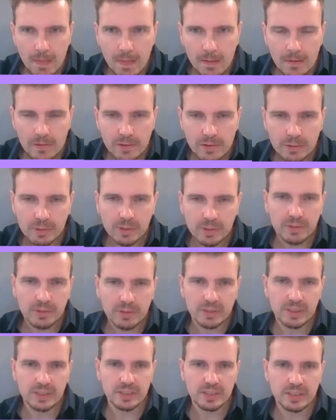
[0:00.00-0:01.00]
so we know
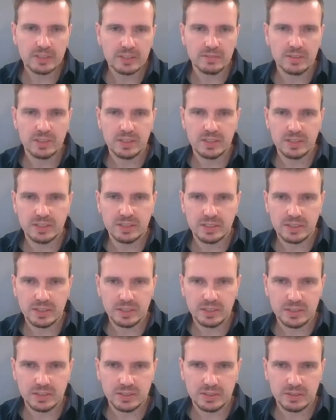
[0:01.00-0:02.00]
that each of these
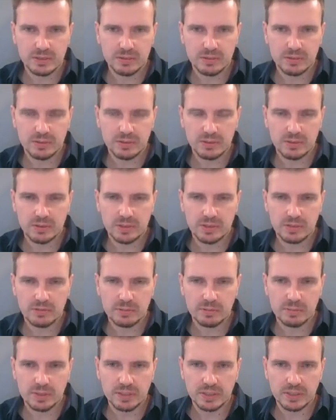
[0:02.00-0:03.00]
is two-thirds of
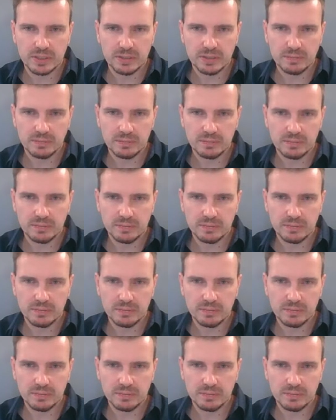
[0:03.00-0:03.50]
a meter.